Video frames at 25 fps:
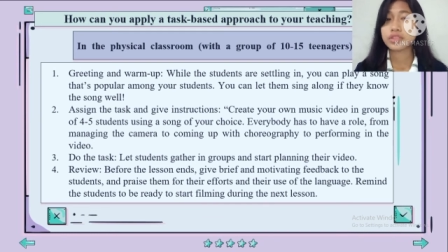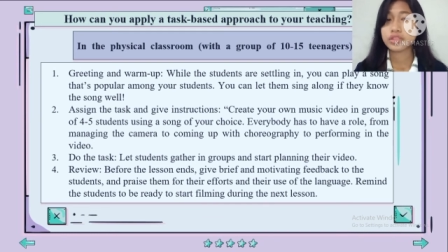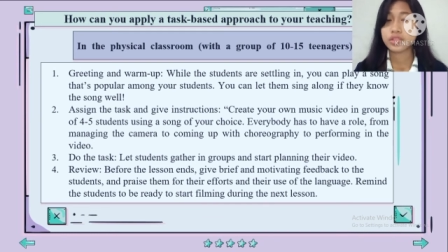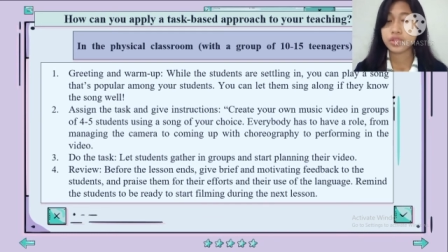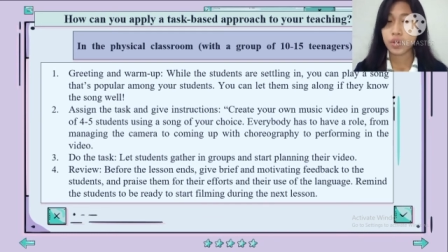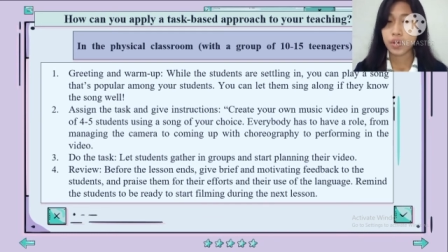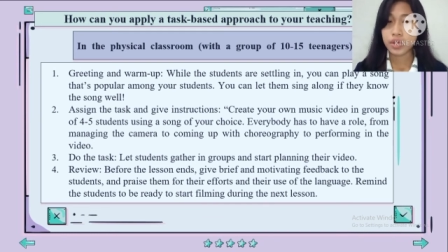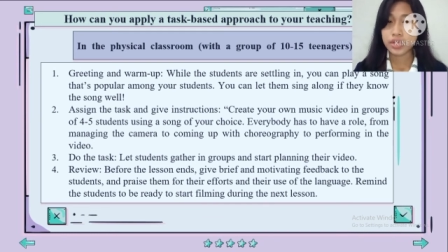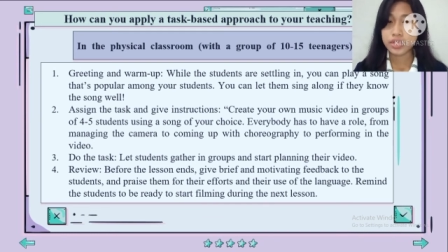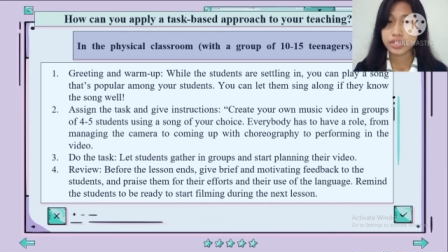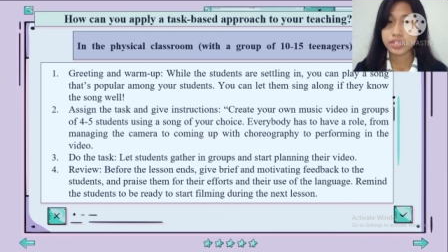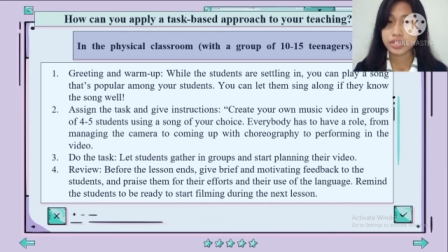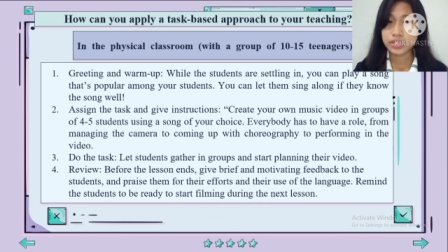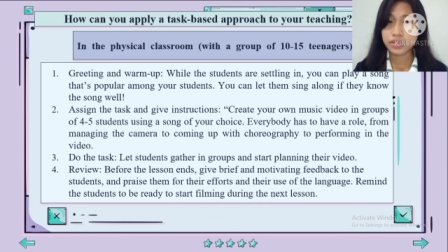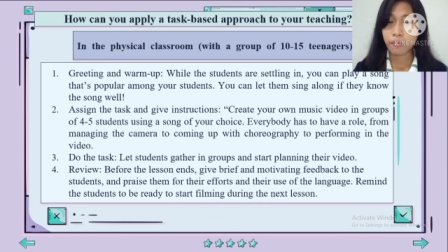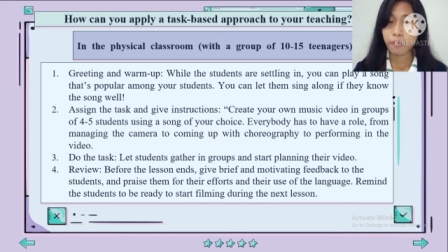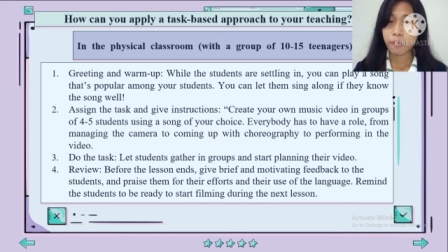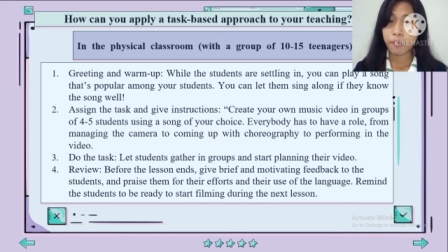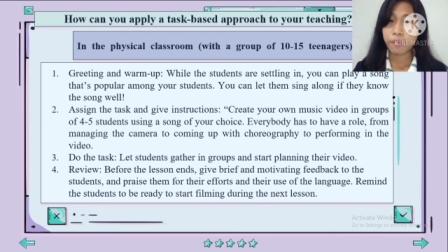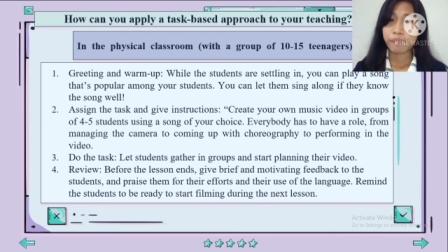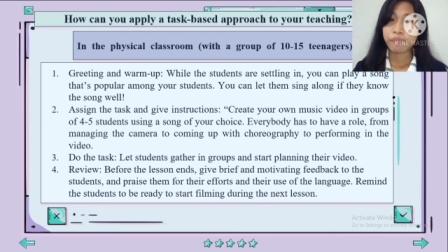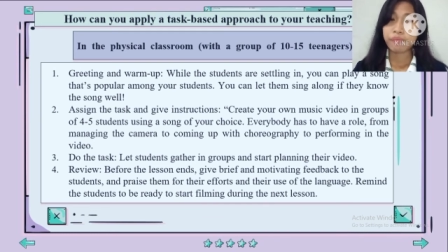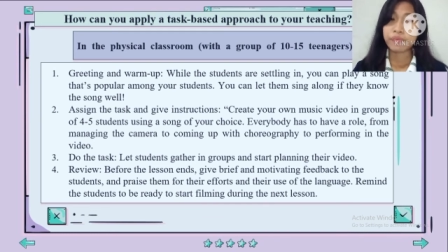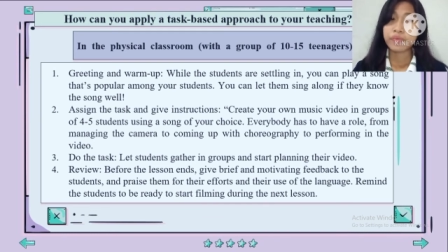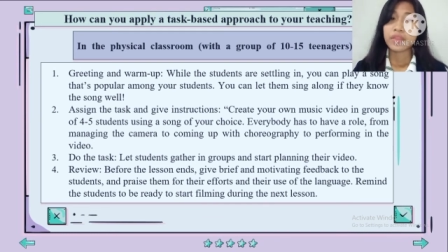choice.
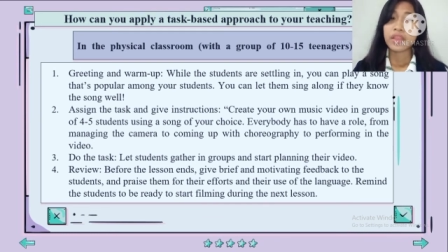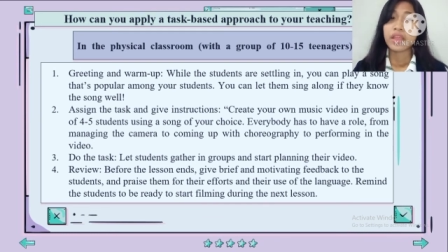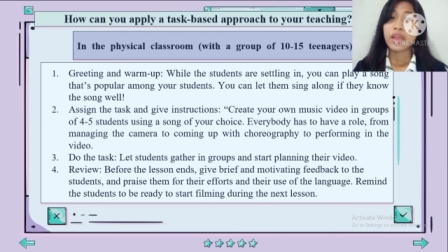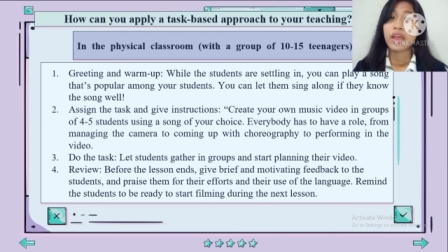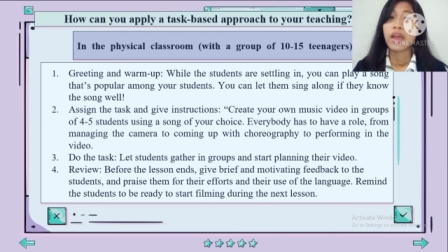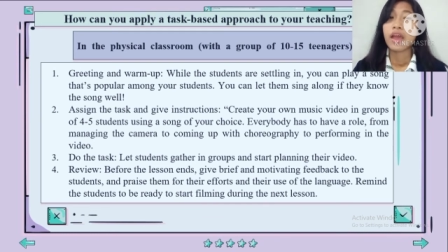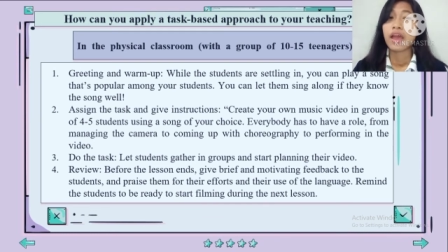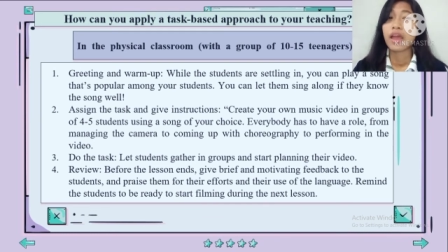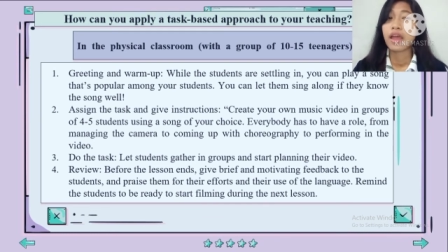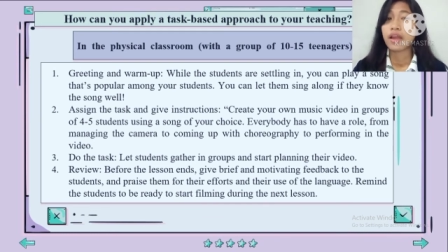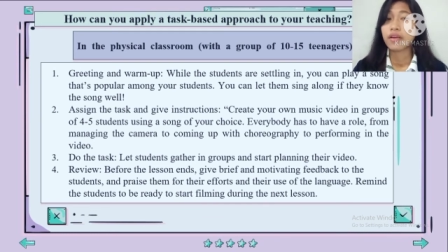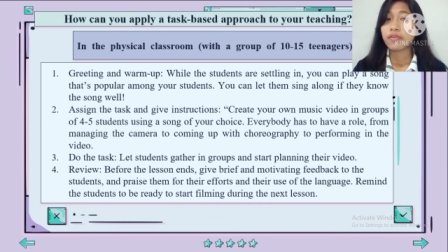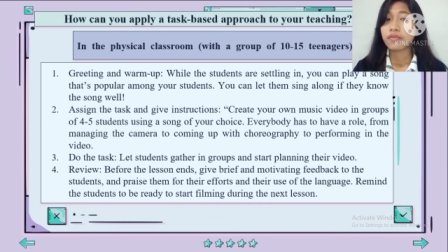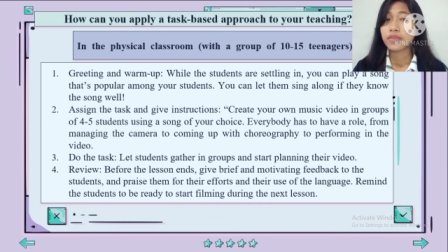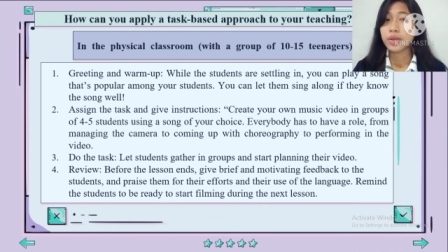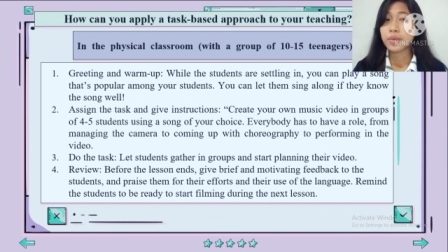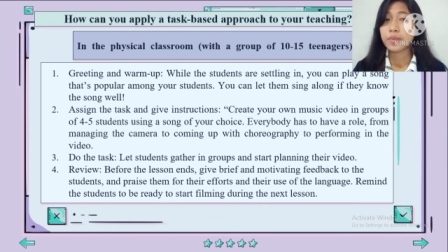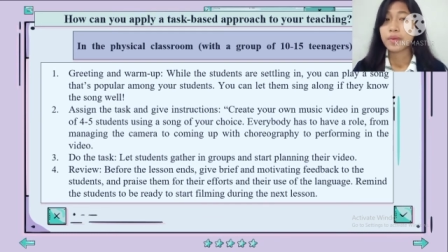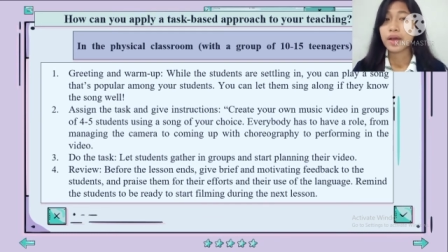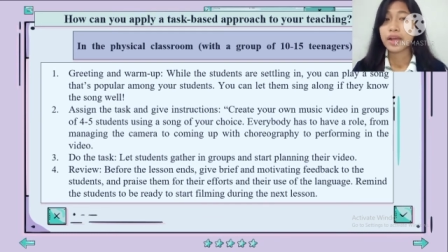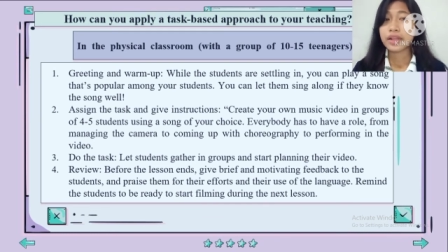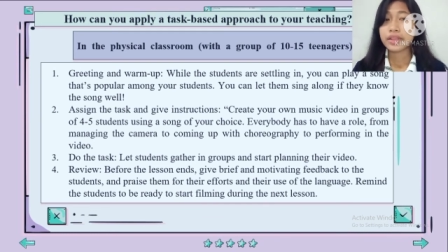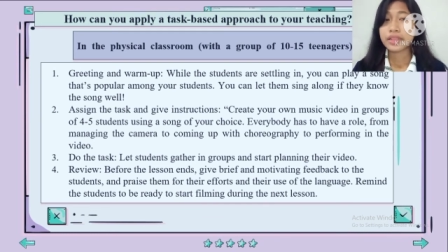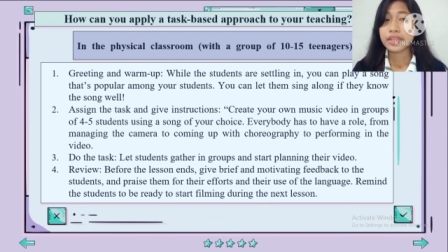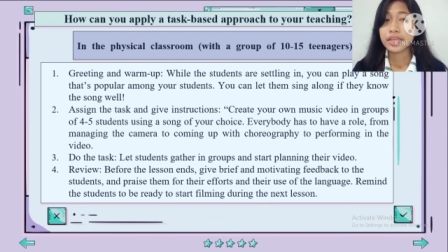
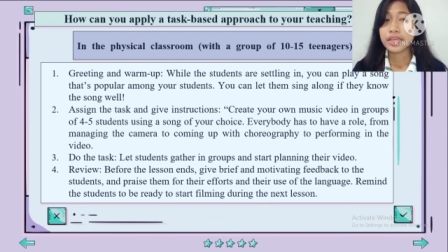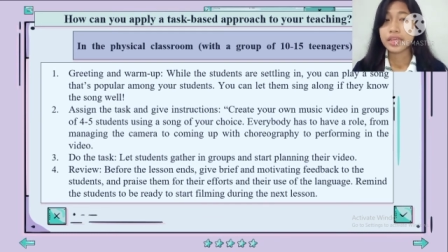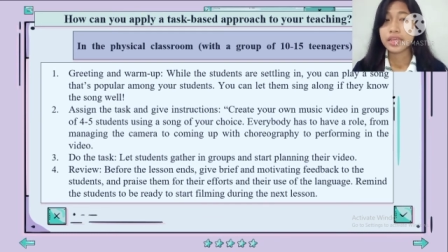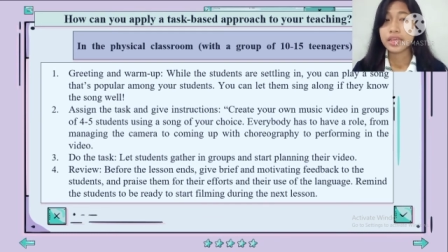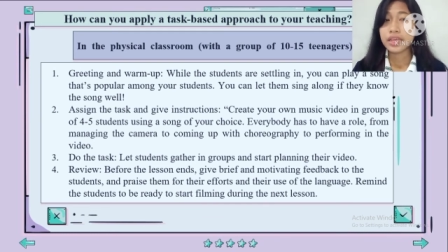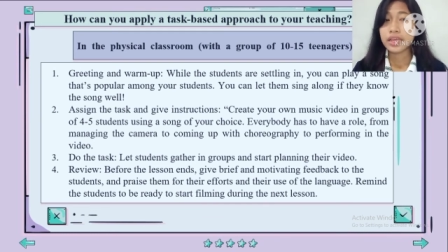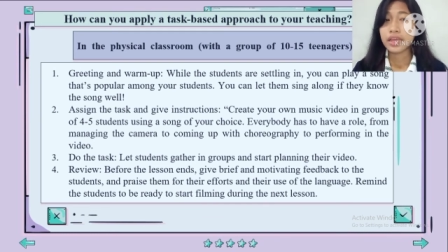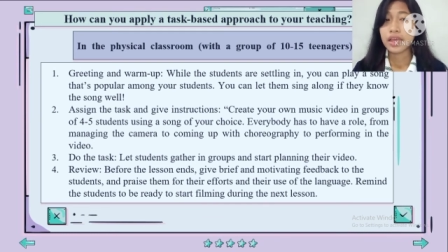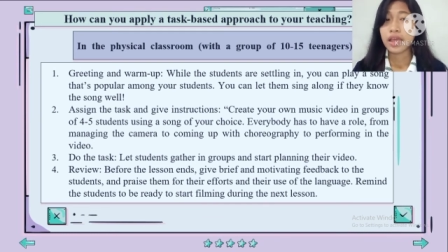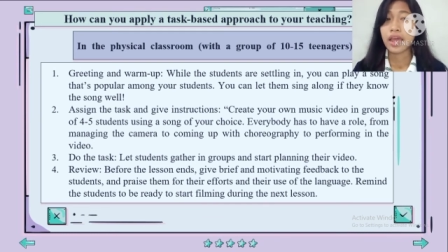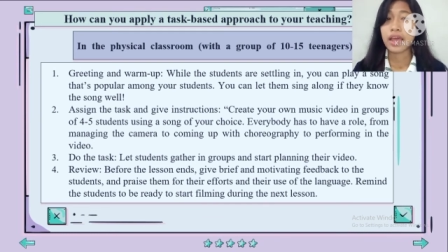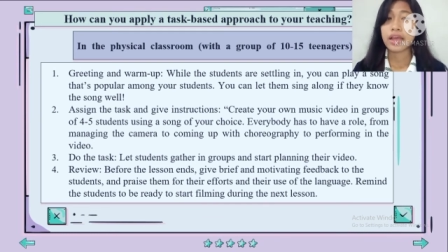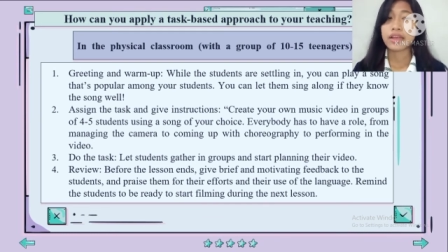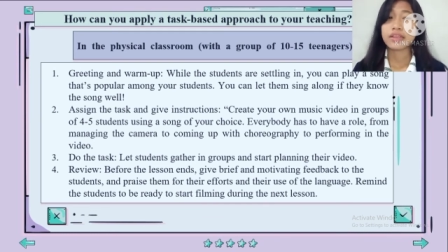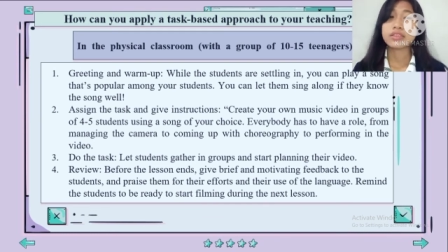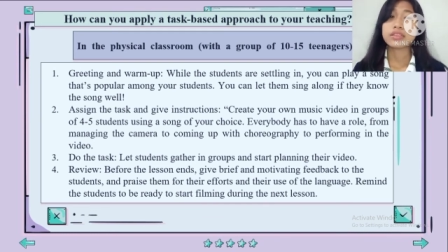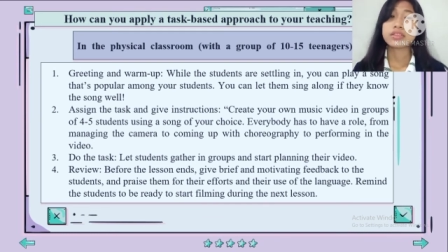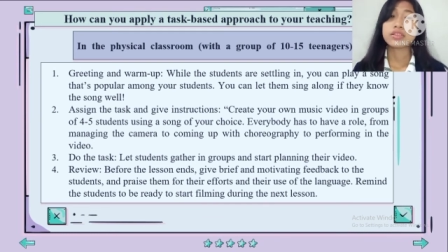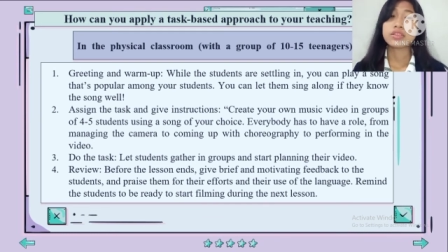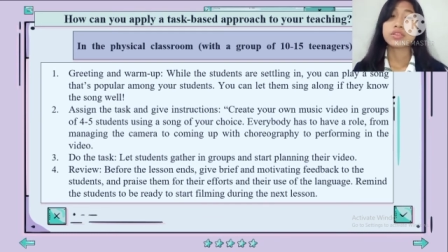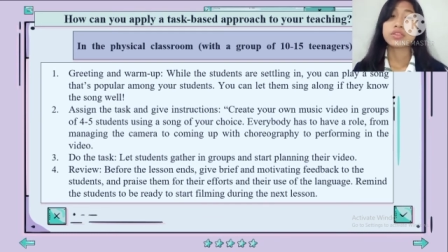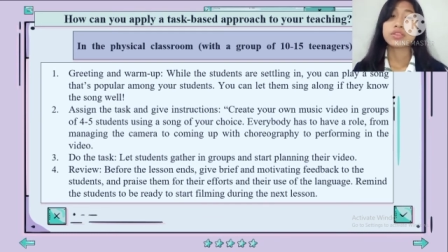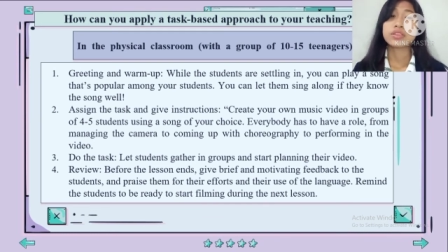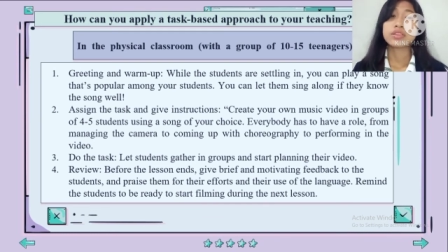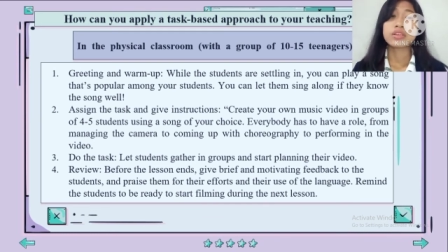Everybody has